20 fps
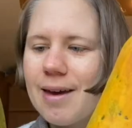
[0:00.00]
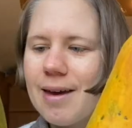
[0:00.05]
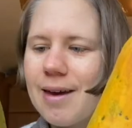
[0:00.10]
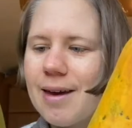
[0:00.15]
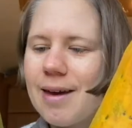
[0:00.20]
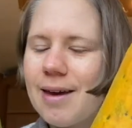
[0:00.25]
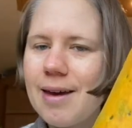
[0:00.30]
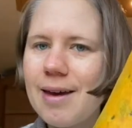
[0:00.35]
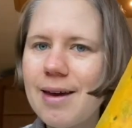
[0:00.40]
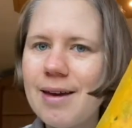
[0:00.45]

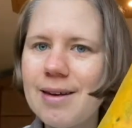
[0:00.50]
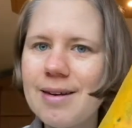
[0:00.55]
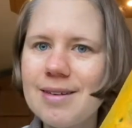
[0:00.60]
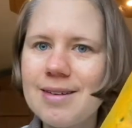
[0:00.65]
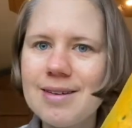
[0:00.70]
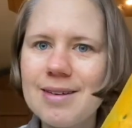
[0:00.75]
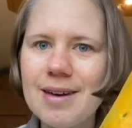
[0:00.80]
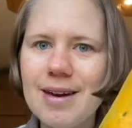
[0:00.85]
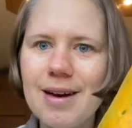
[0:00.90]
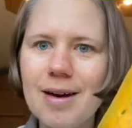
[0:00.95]
And
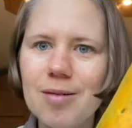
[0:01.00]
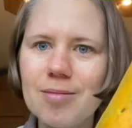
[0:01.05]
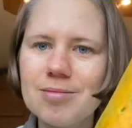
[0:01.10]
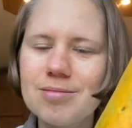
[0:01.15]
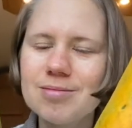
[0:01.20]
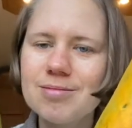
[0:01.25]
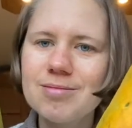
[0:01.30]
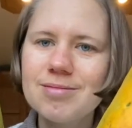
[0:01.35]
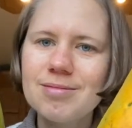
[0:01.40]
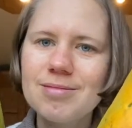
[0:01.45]
yeah,
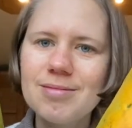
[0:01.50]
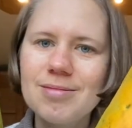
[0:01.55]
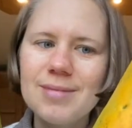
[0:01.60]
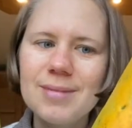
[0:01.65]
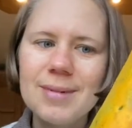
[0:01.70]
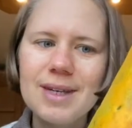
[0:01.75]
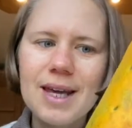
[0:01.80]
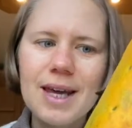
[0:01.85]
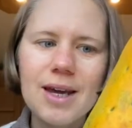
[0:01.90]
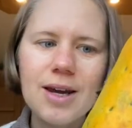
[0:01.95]

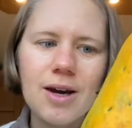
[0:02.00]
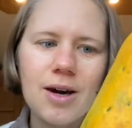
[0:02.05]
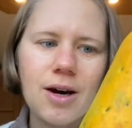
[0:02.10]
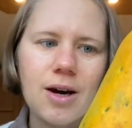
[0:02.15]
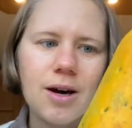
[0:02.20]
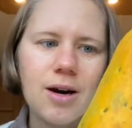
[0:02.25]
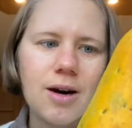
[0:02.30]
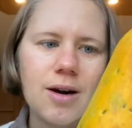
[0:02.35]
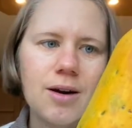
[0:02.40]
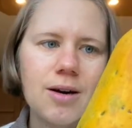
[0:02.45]
they
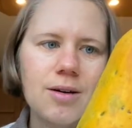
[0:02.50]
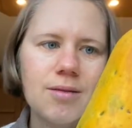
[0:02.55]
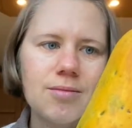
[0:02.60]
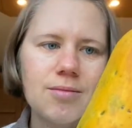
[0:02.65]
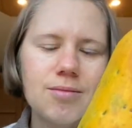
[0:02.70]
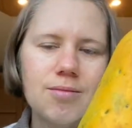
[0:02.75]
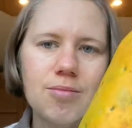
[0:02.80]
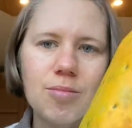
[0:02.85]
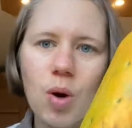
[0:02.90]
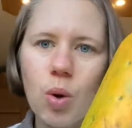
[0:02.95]
are
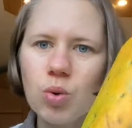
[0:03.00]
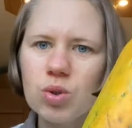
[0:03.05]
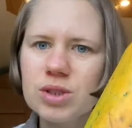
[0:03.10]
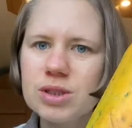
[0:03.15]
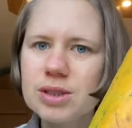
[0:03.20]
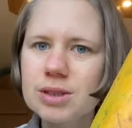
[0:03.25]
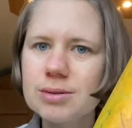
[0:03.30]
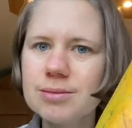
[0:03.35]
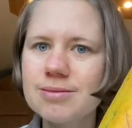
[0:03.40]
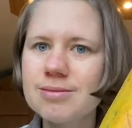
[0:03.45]
both
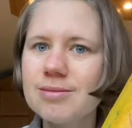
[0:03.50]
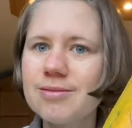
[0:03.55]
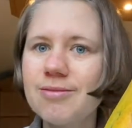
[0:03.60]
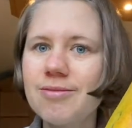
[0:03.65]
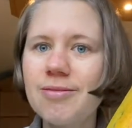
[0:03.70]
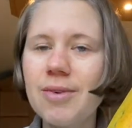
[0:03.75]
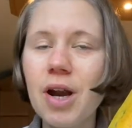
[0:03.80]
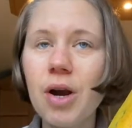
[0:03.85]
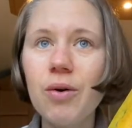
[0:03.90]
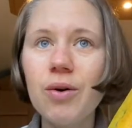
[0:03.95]

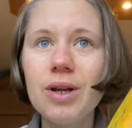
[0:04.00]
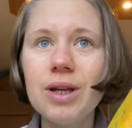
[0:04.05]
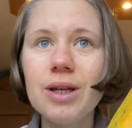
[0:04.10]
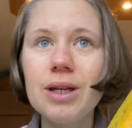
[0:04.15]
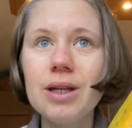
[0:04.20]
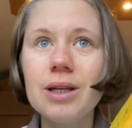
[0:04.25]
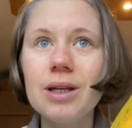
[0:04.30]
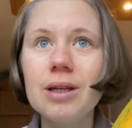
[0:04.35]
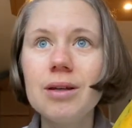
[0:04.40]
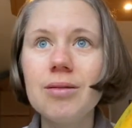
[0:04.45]

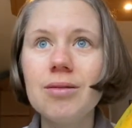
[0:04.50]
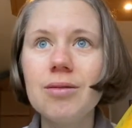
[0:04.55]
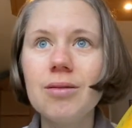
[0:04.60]
very